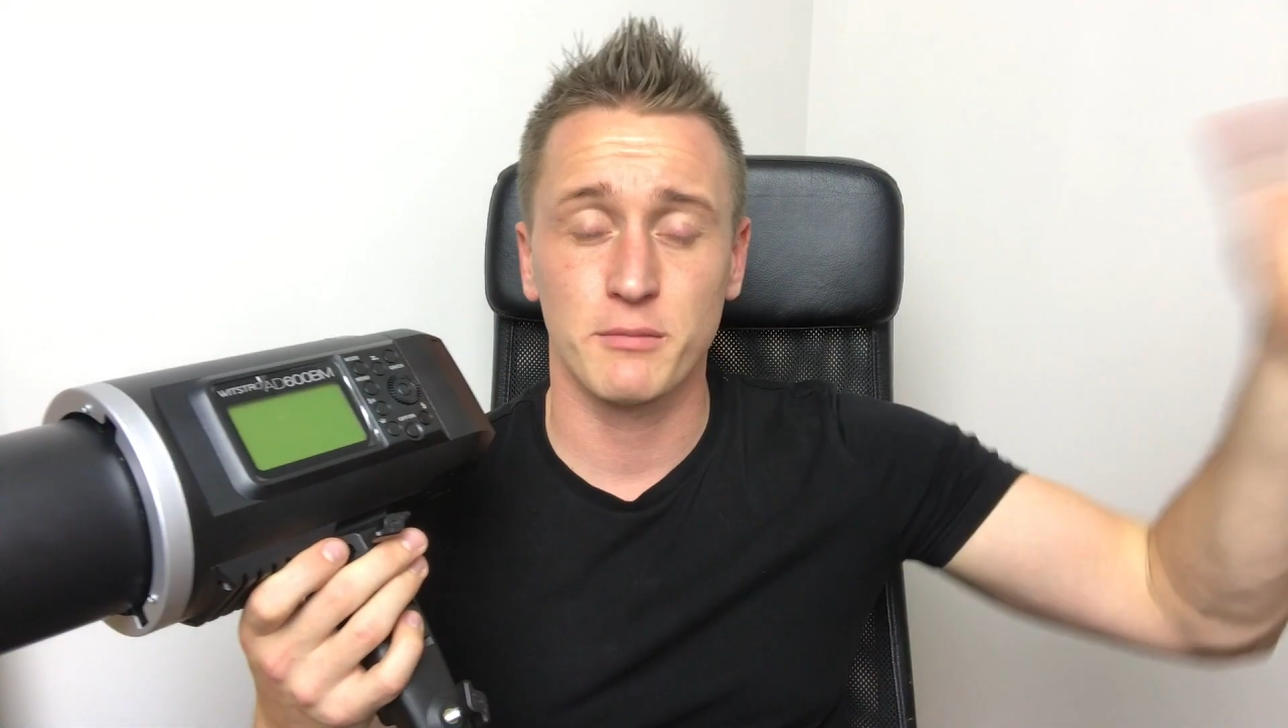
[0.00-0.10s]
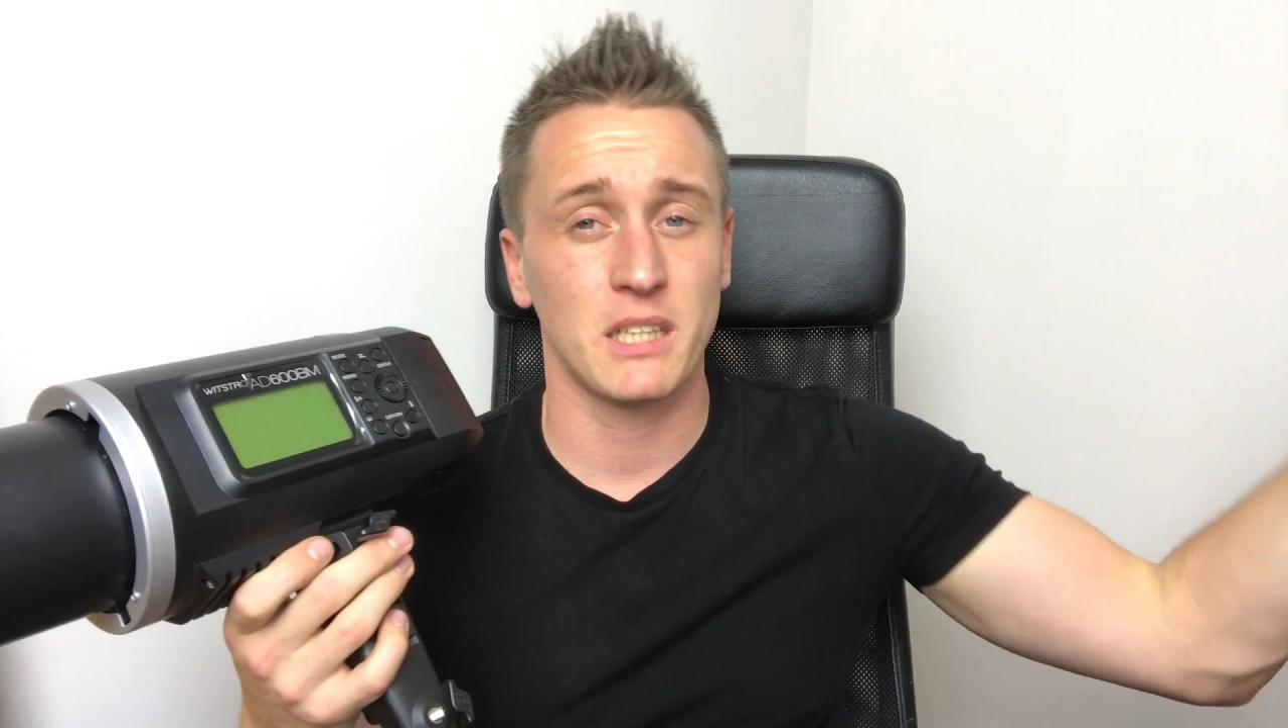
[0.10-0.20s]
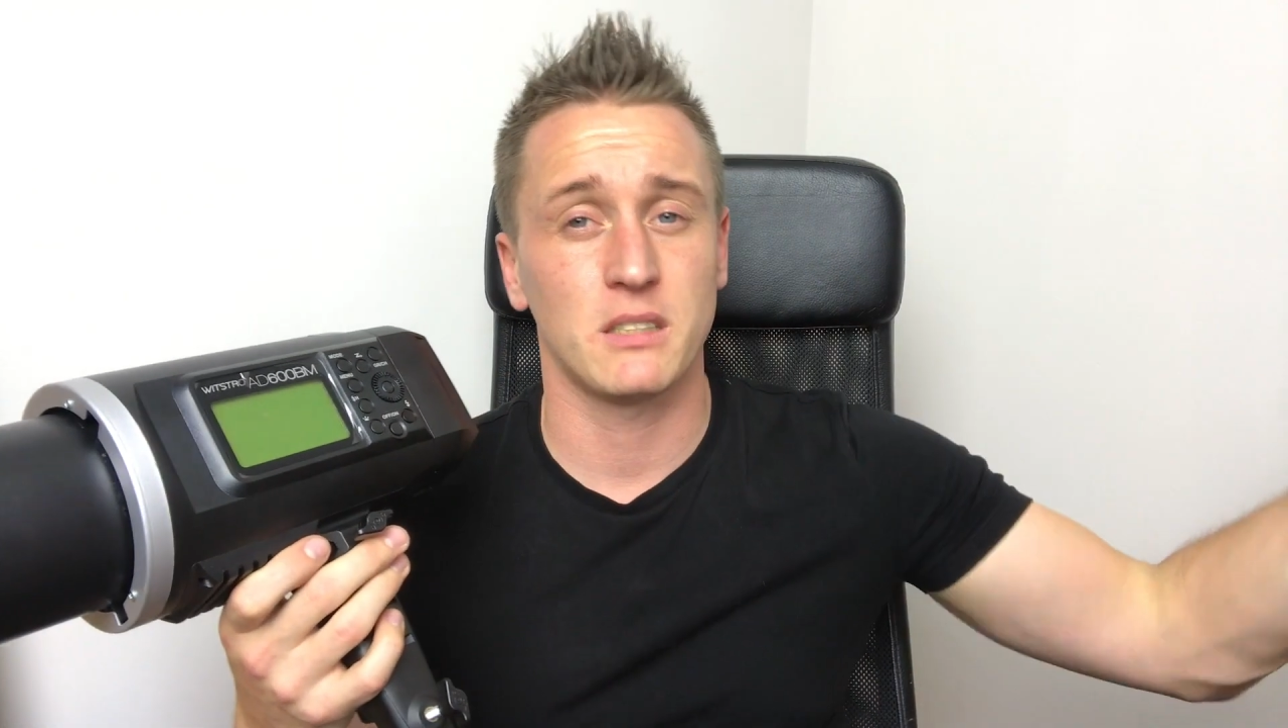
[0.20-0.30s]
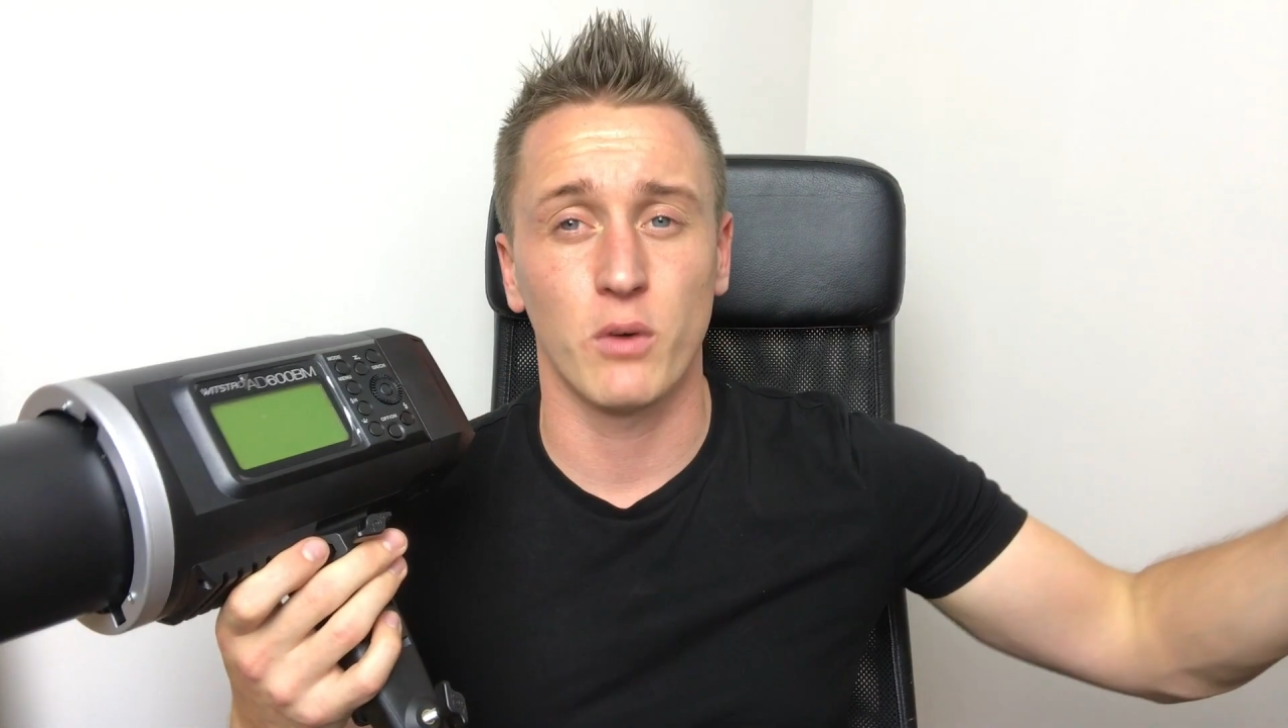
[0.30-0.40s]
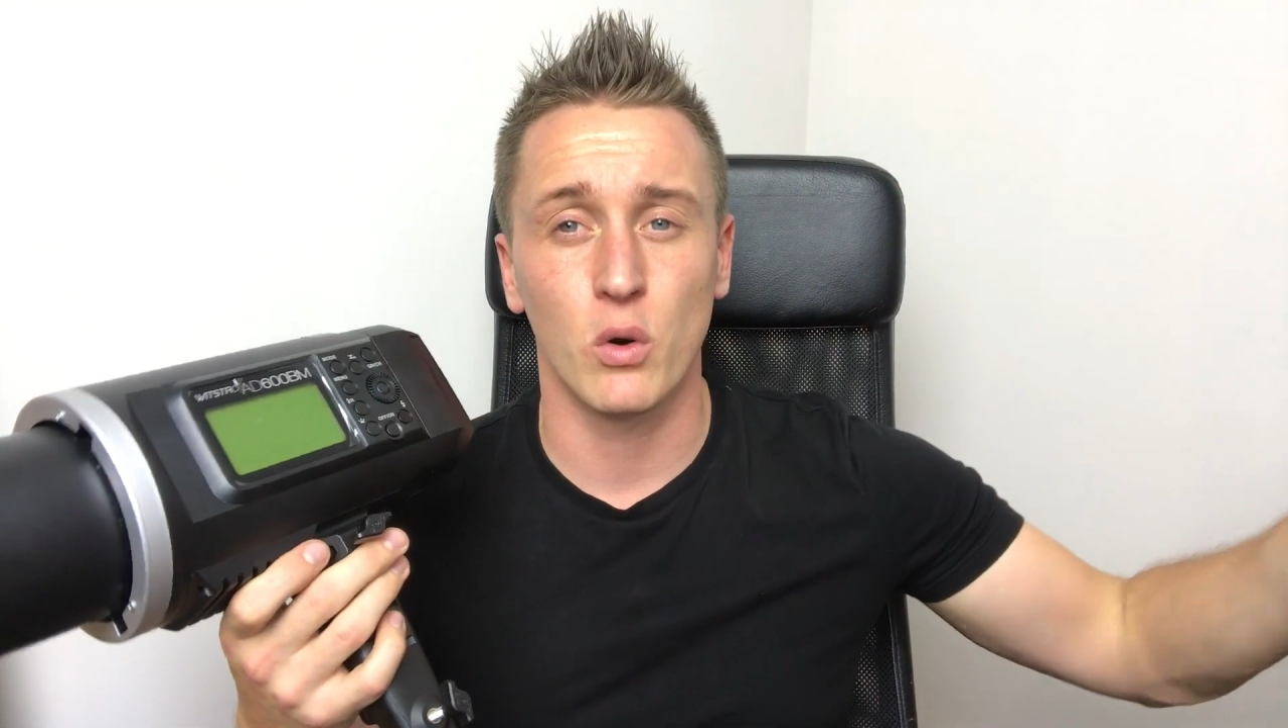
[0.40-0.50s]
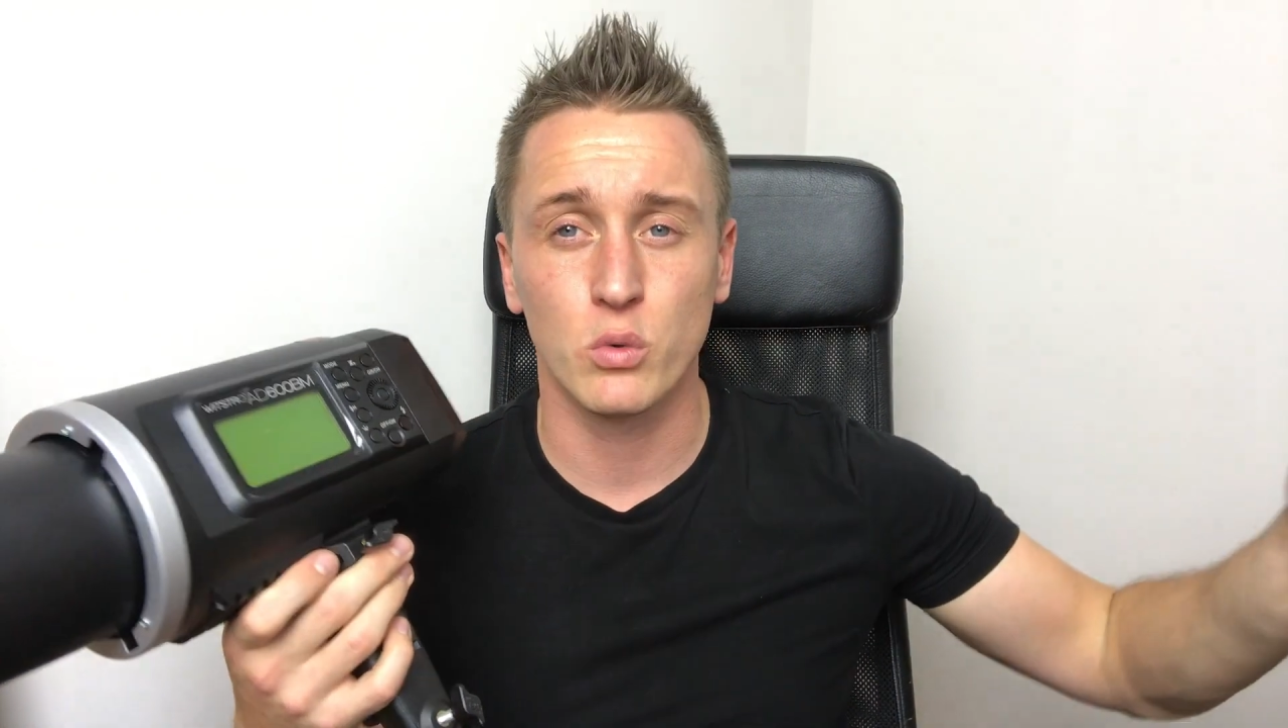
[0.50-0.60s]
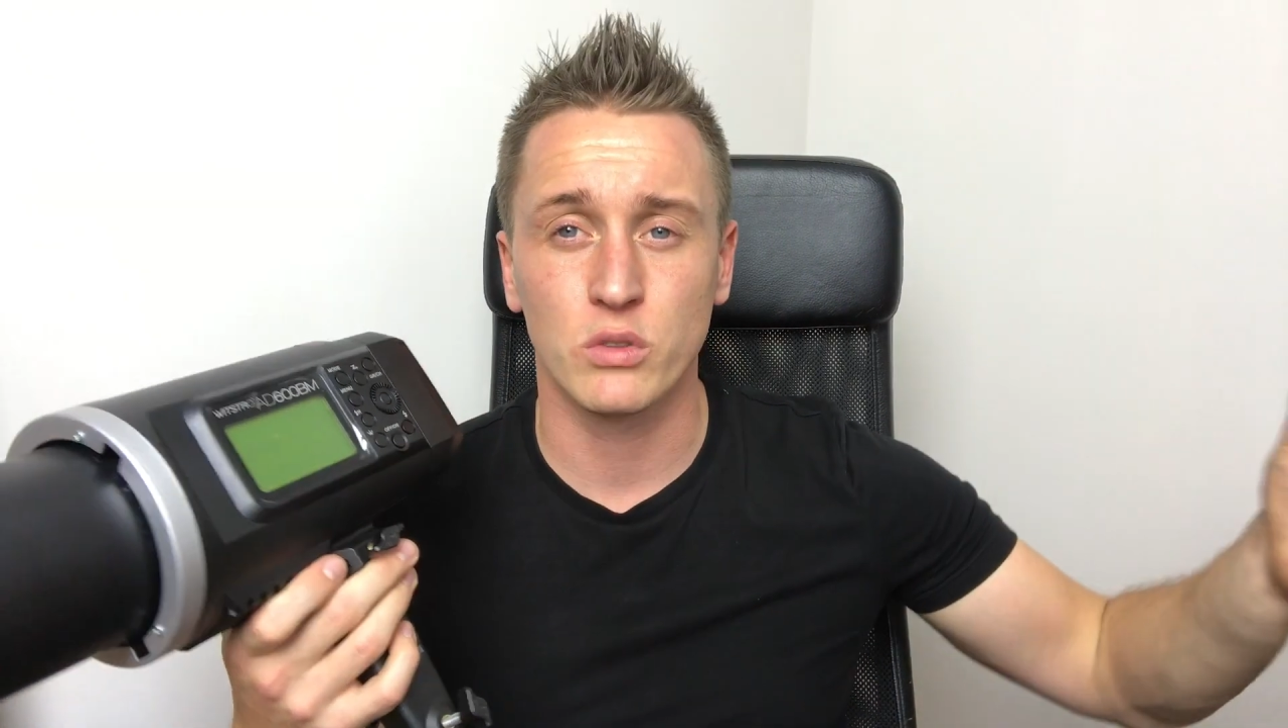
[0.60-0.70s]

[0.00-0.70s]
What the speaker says: massive hall